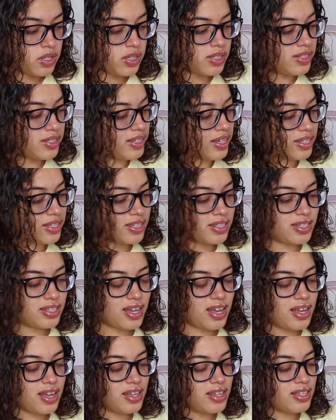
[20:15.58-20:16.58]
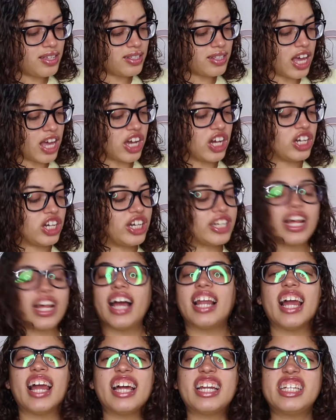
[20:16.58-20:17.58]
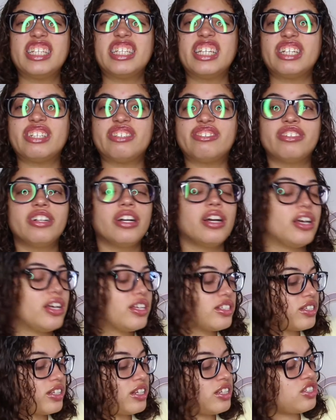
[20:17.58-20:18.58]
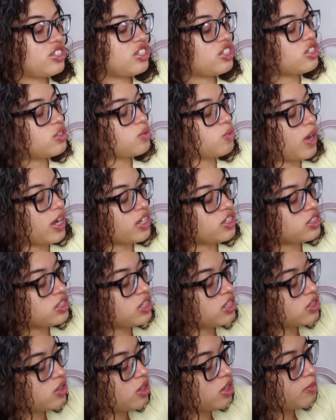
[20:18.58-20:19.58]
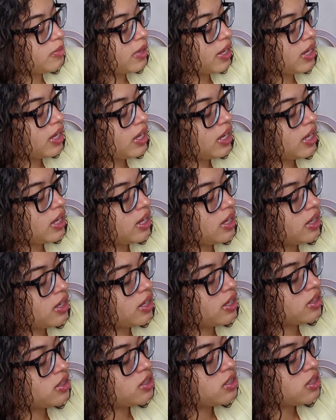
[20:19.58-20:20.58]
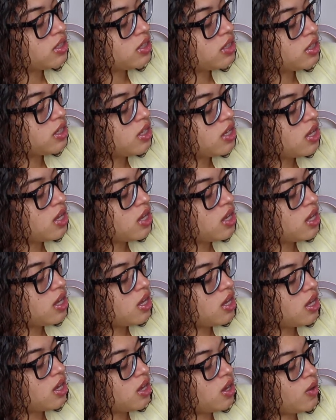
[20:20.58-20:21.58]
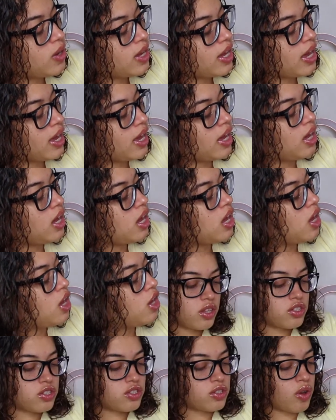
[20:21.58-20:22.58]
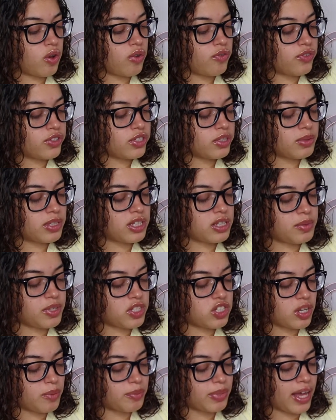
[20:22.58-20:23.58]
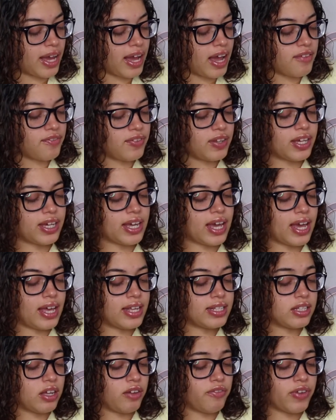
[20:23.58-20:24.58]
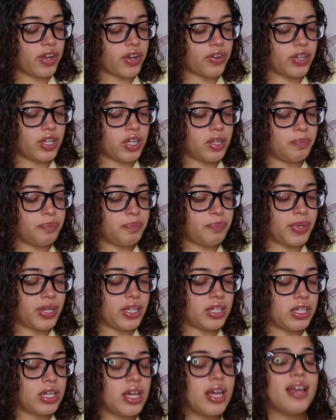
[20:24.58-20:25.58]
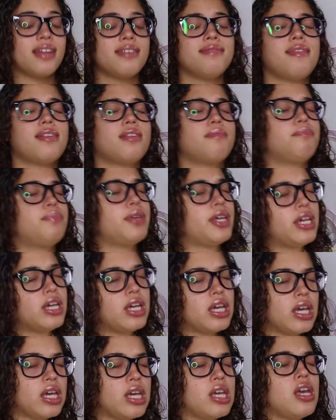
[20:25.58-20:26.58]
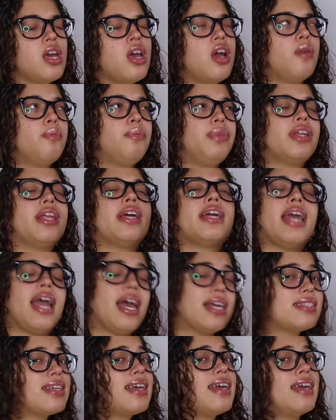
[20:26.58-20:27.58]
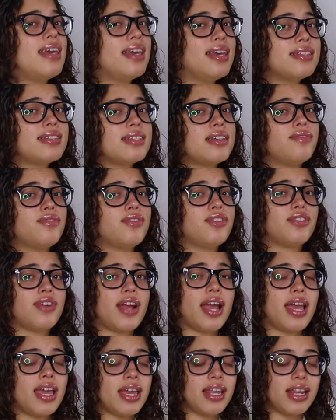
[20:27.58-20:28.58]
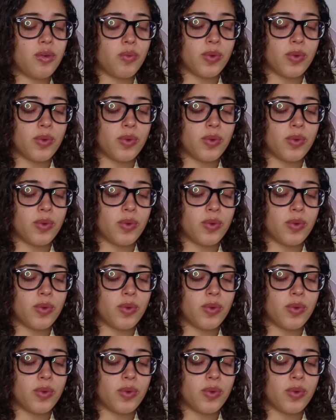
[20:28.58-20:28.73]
Yes, it does. Like a good eyeliner do. So let's just swatch this on my hand. Okay. So for something to be jet black, I feel like it has a very big, not a big hint, but like it has a hint of gray in it.